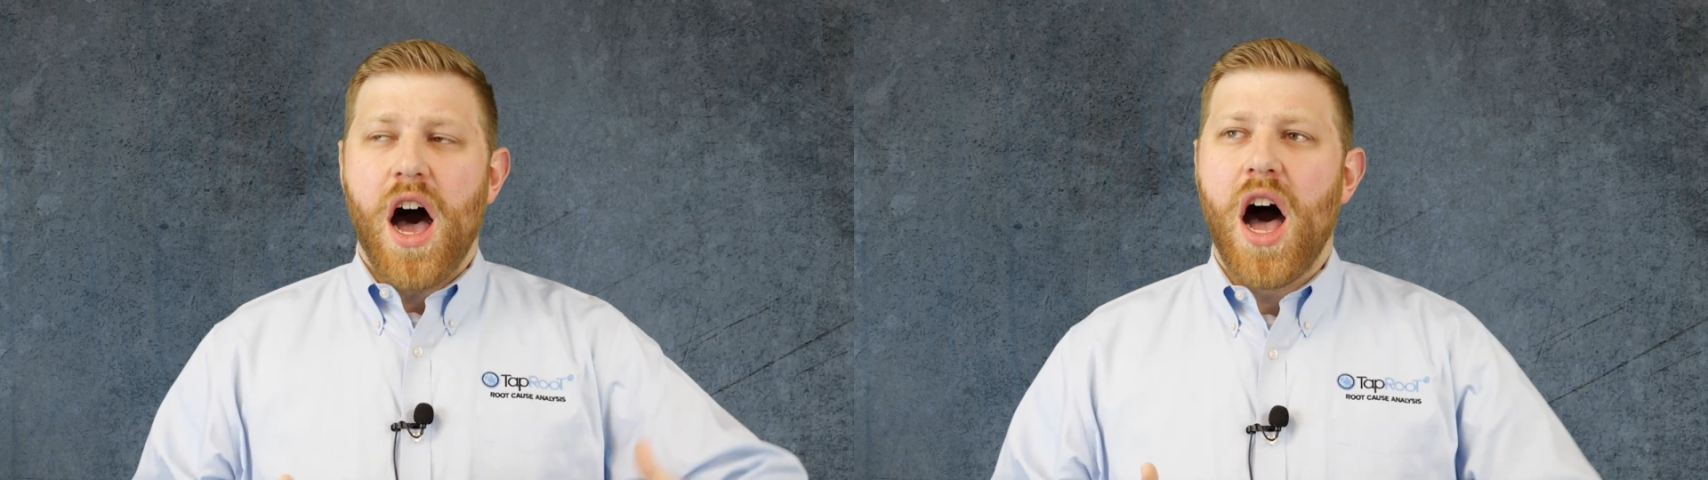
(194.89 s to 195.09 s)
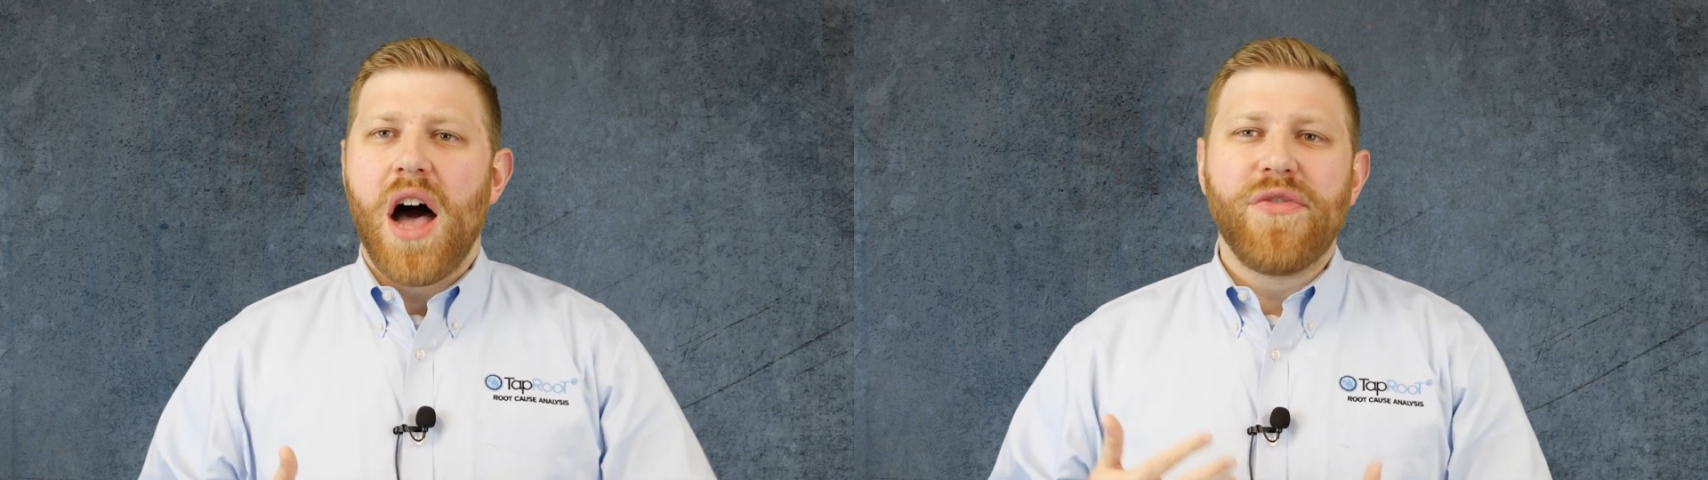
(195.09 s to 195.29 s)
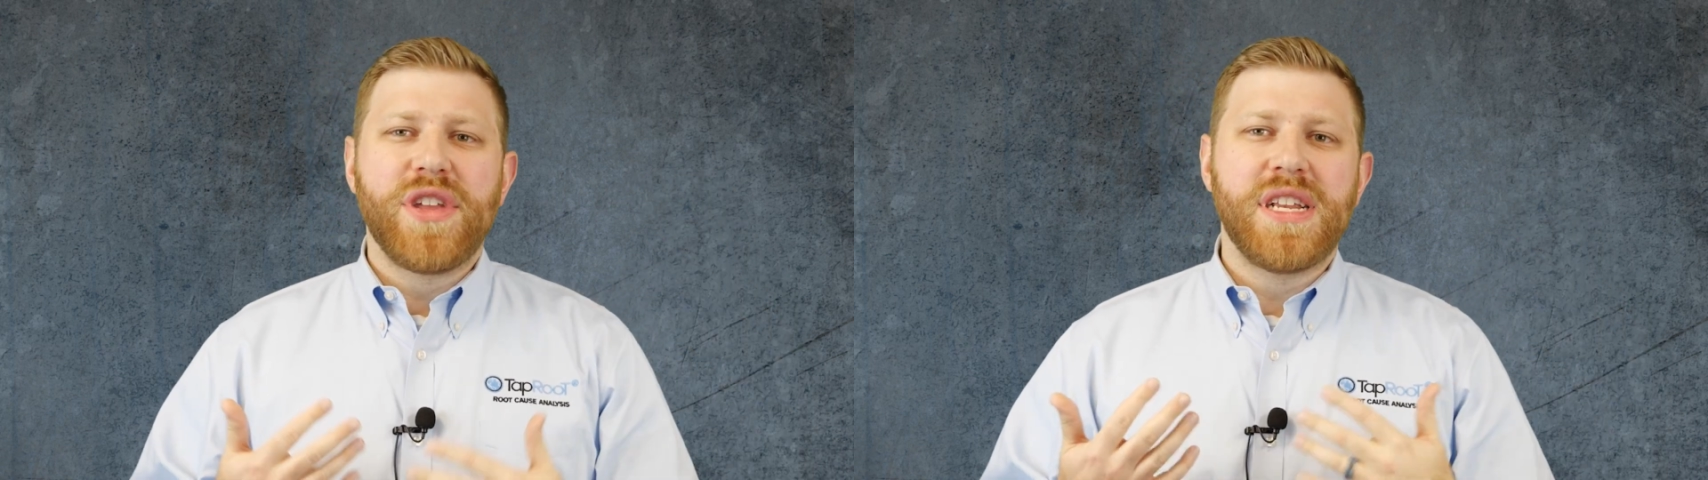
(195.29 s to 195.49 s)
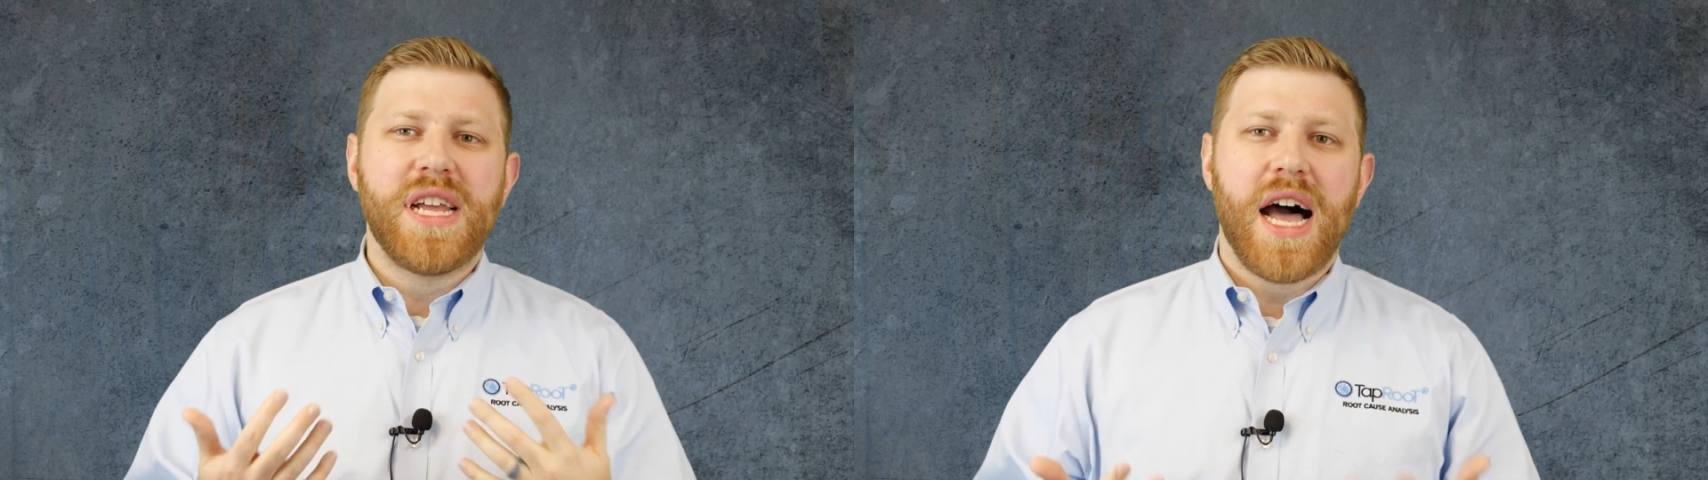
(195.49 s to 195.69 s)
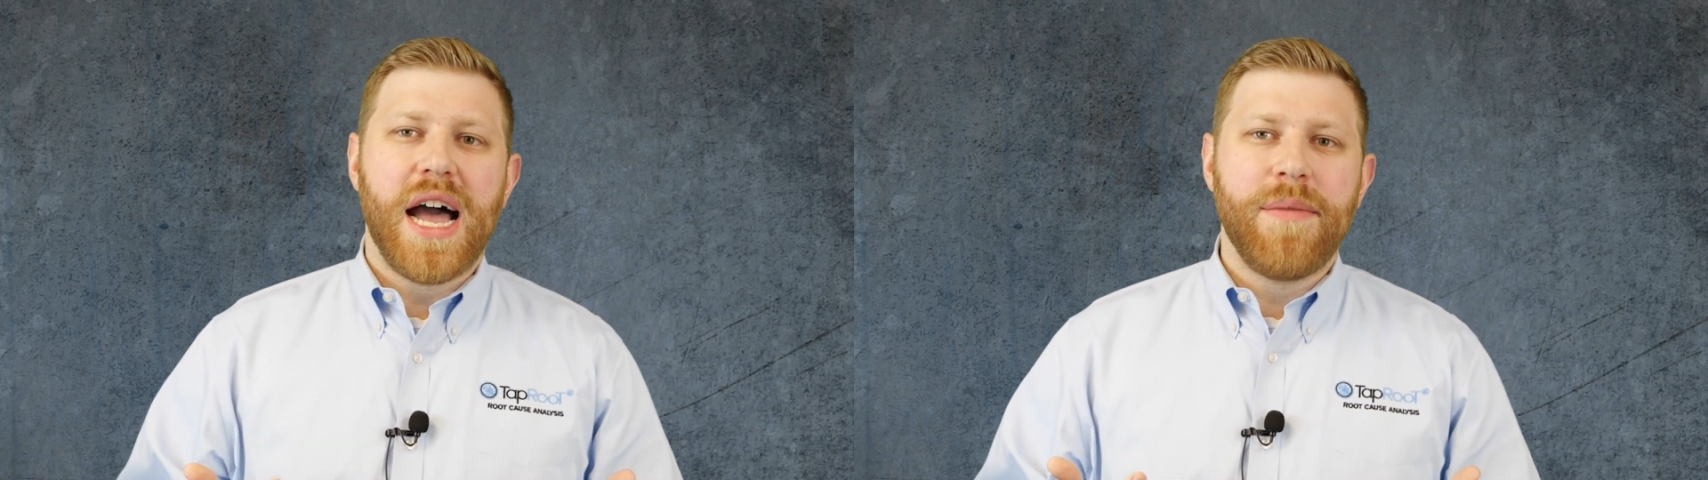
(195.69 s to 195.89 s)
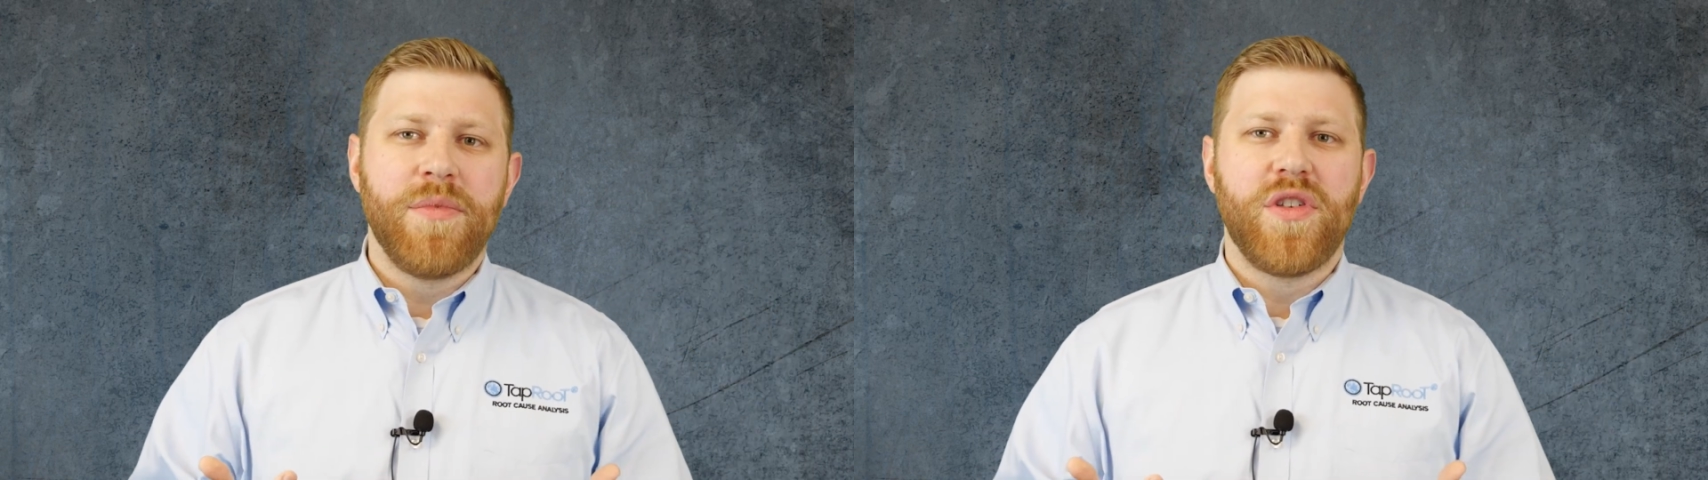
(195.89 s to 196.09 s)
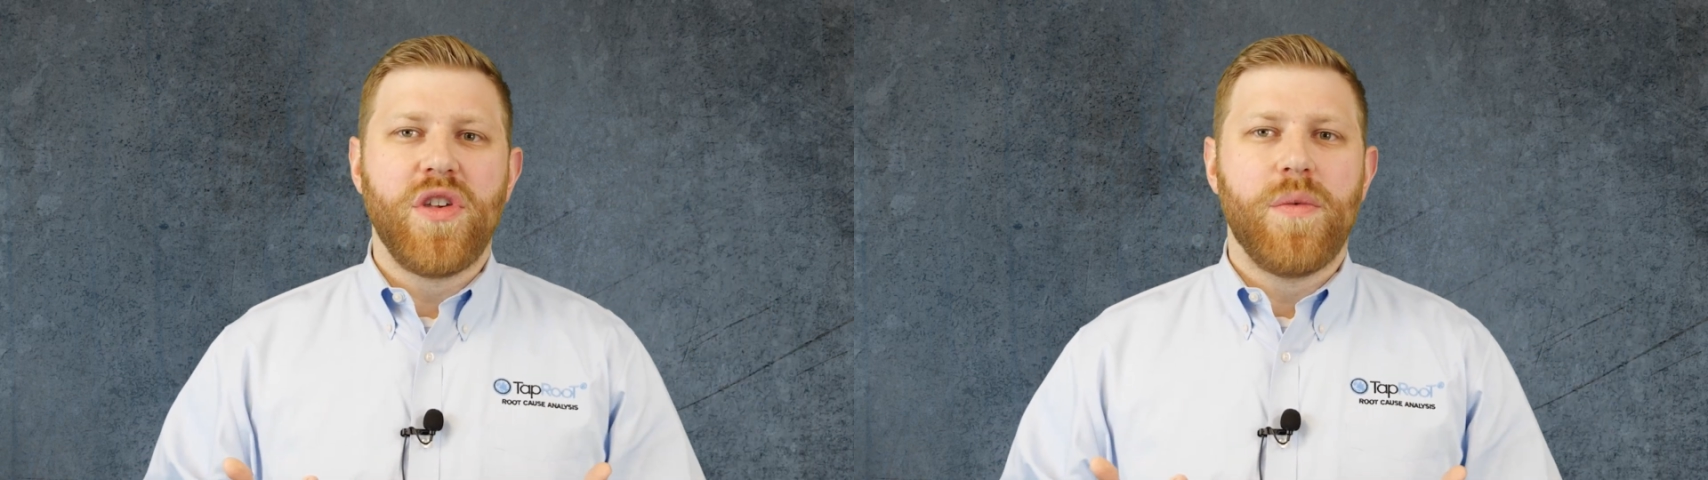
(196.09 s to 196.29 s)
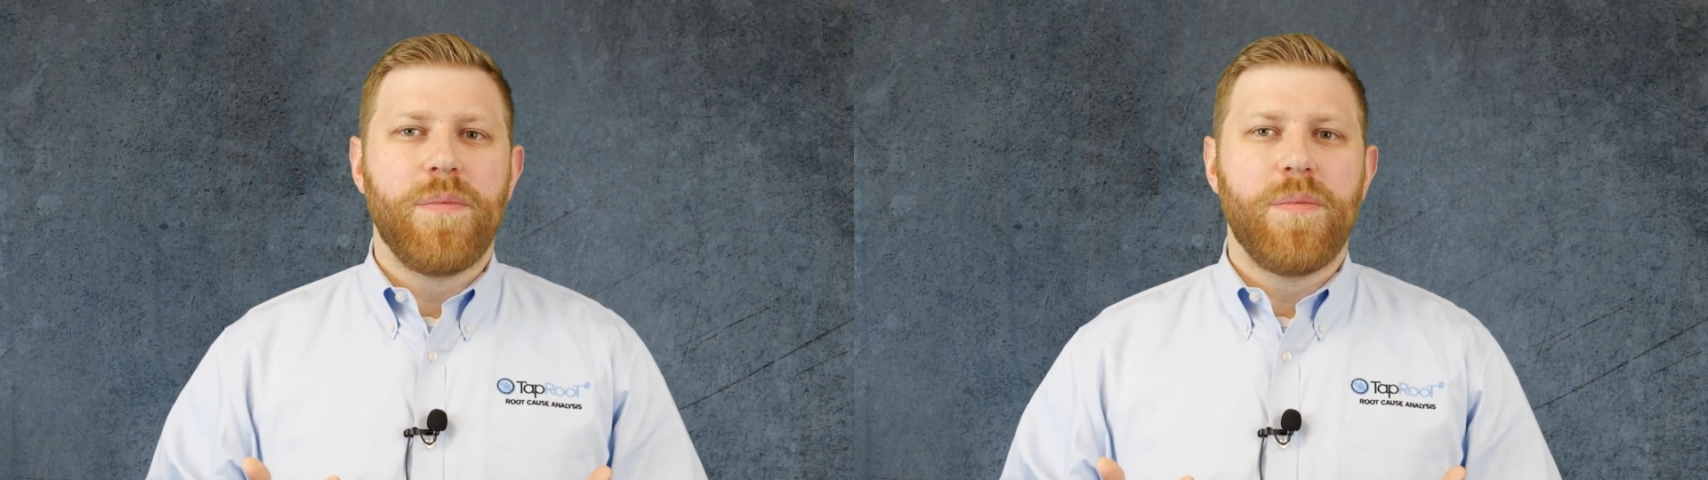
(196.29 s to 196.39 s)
Oftentimes,